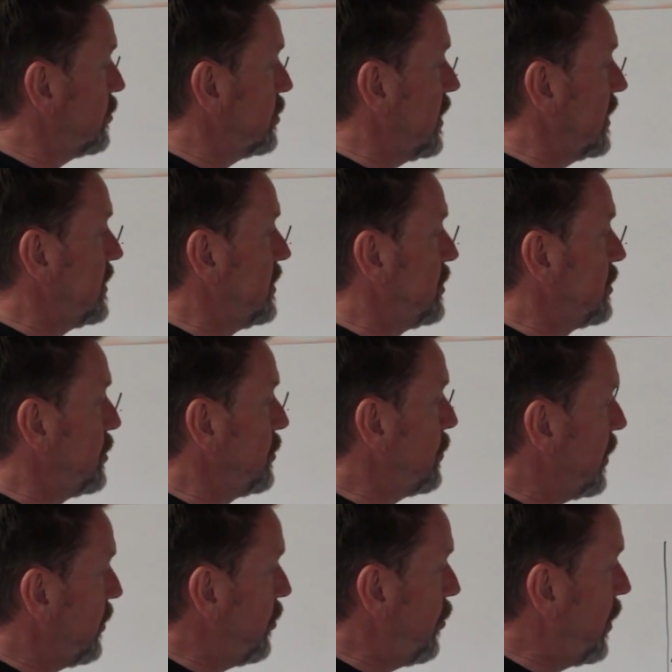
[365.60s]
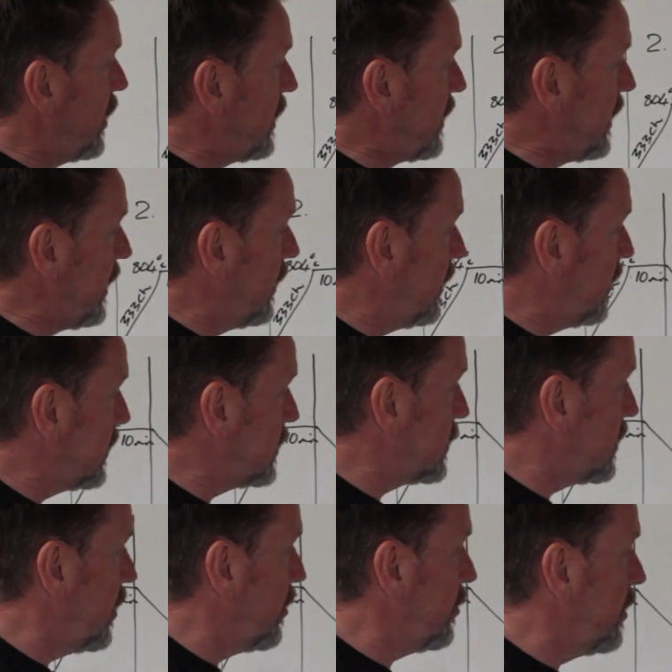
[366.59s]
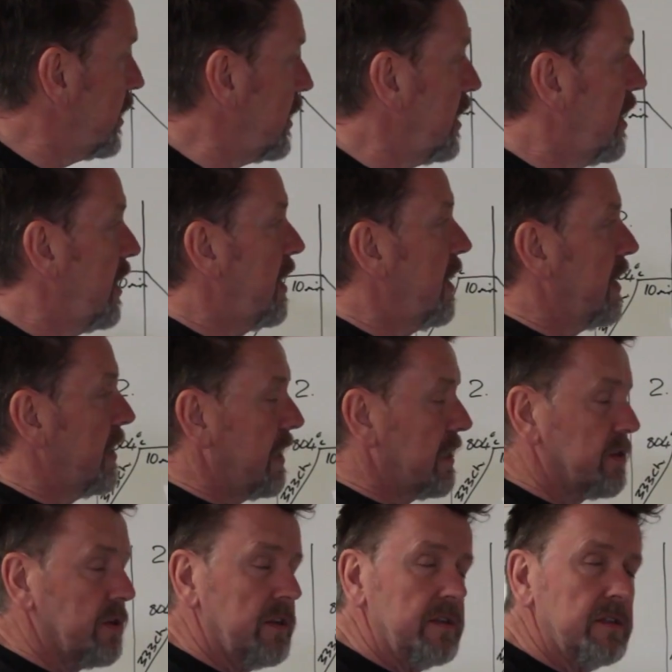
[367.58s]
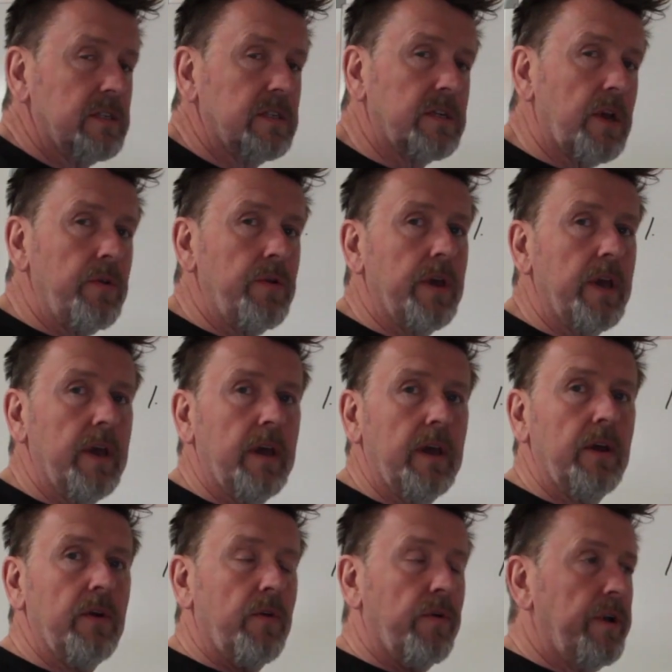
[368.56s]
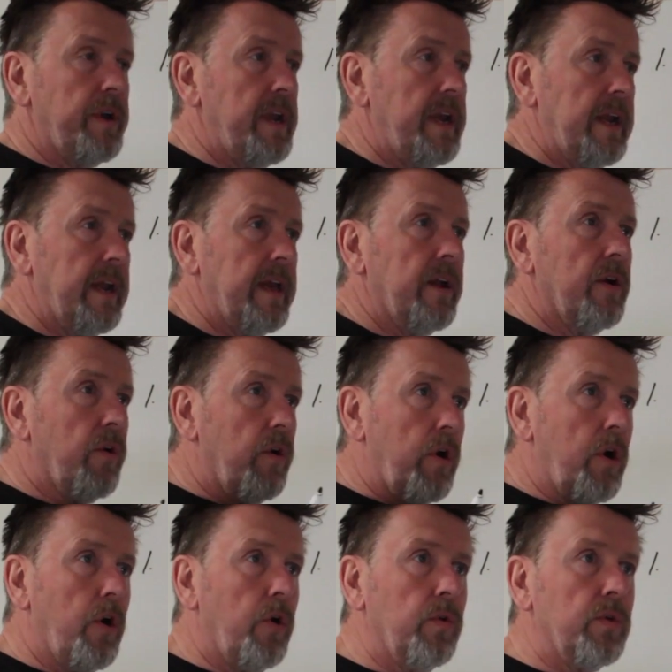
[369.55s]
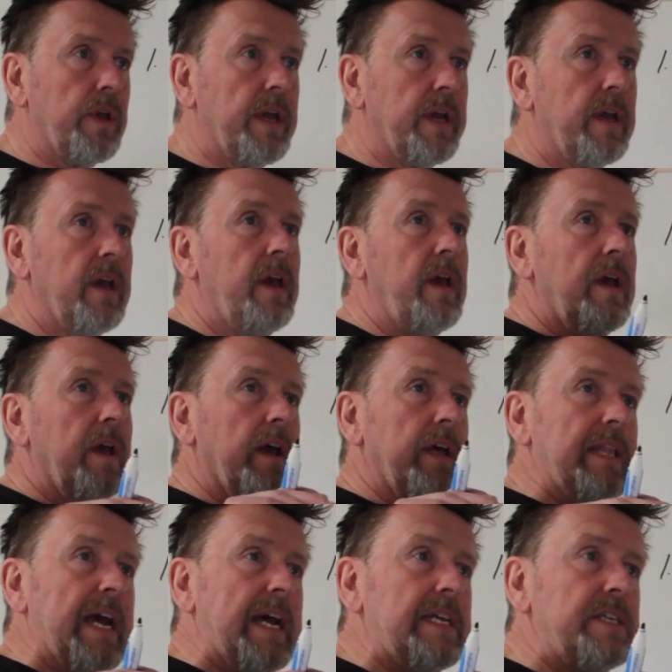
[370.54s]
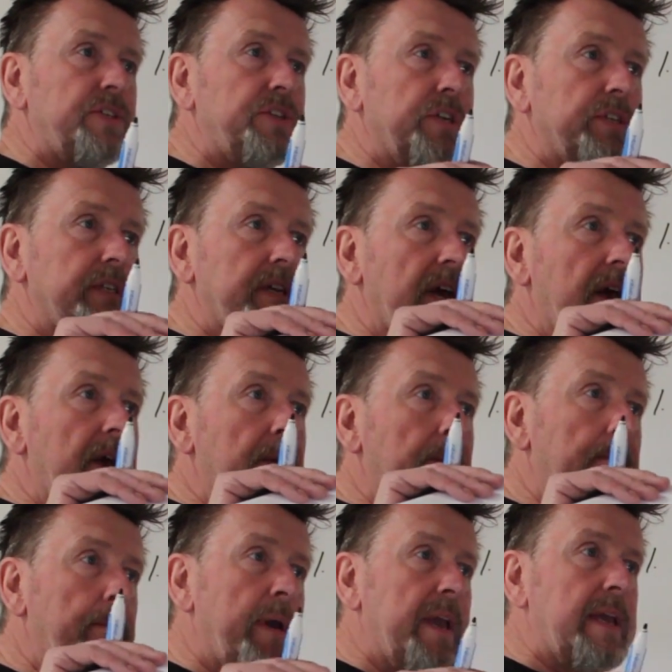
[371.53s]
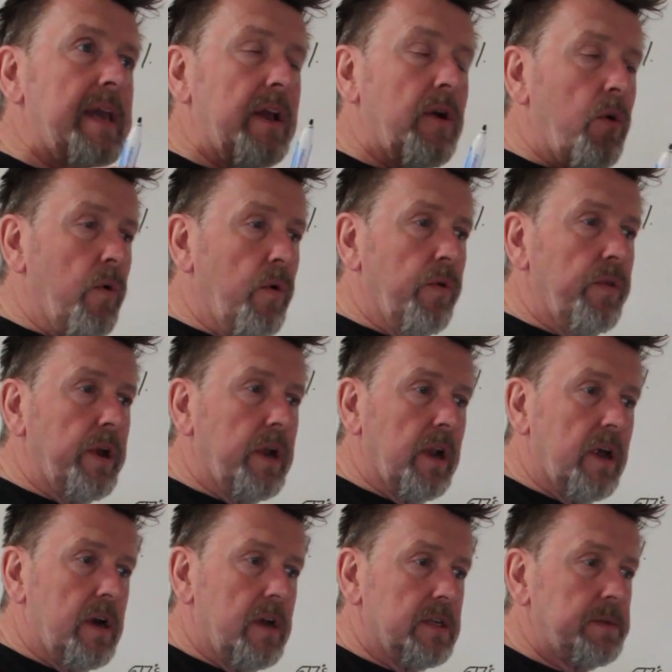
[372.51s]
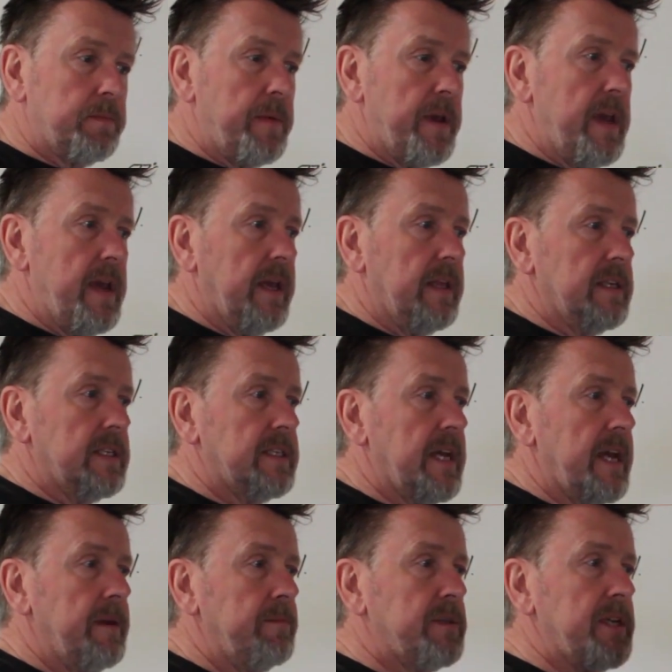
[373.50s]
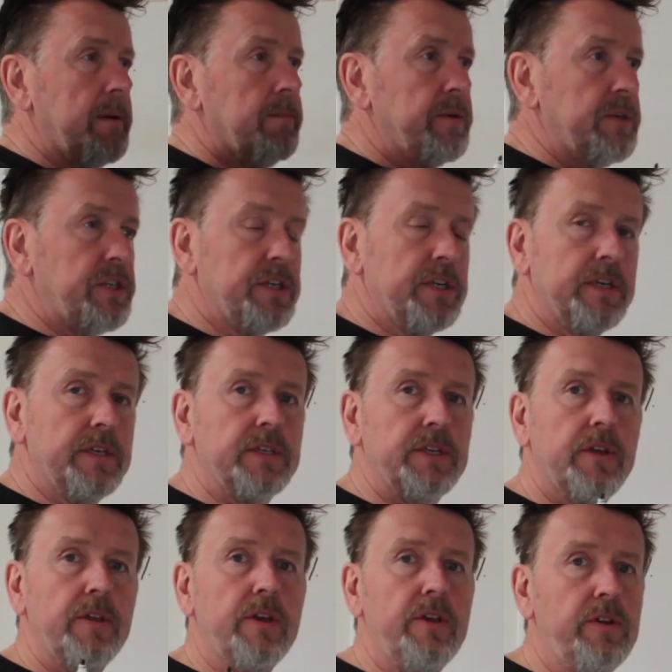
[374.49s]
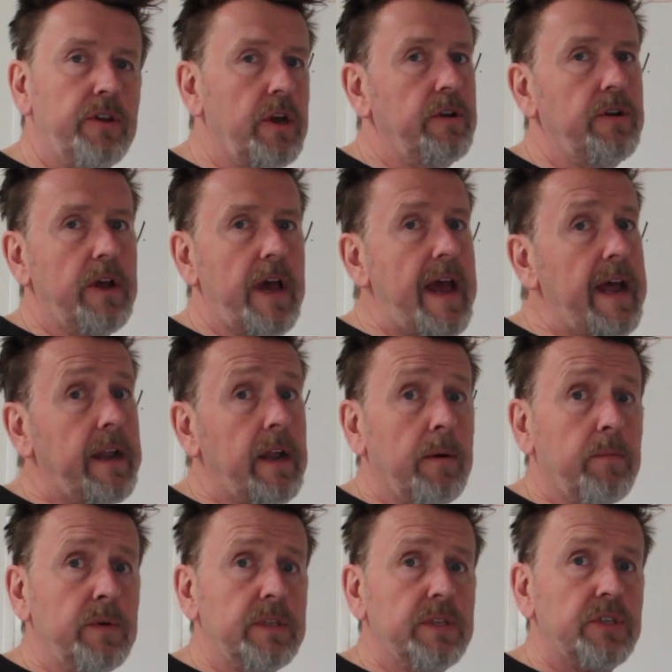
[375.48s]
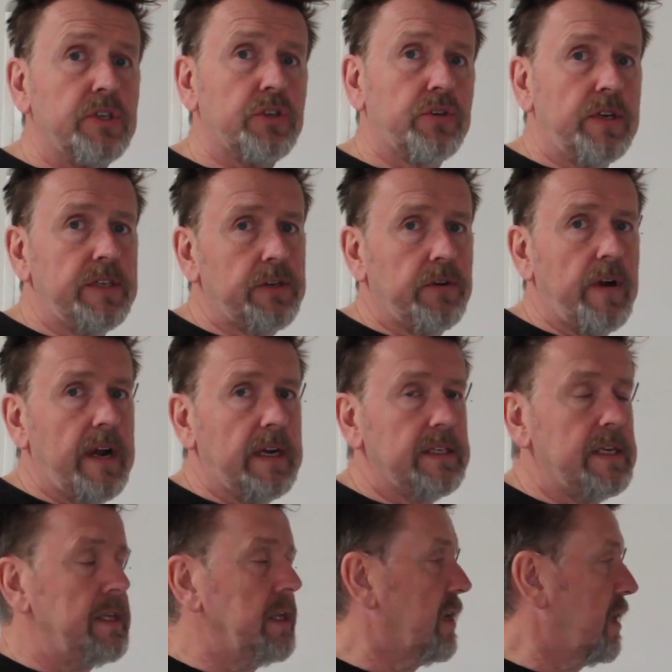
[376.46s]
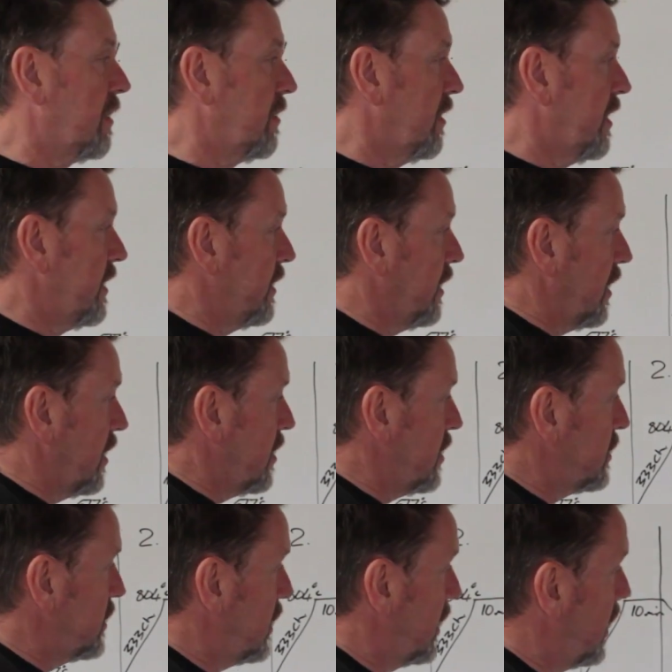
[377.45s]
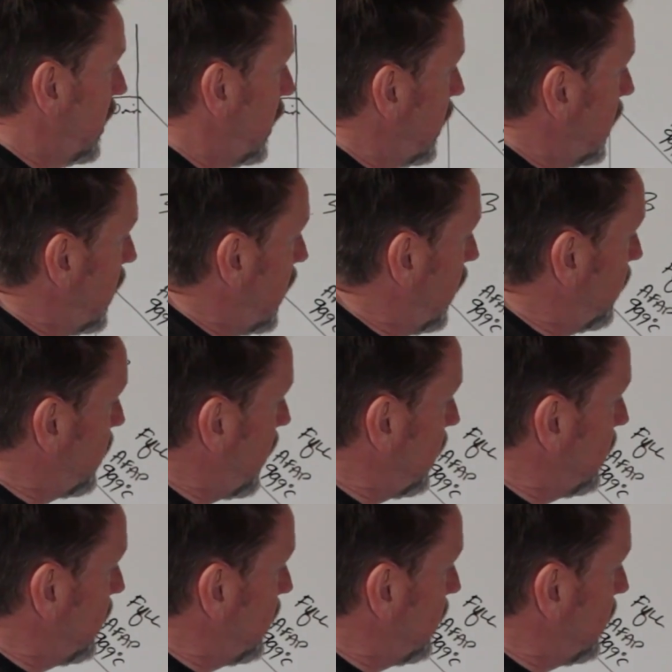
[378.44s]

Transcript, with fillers: hundred eighty-two, where you anneal it slowly. And that's soaking or annealing or holding, and that is just making all the glass being the same temperature so that you don't end up with stress cracks in the, in the glass. And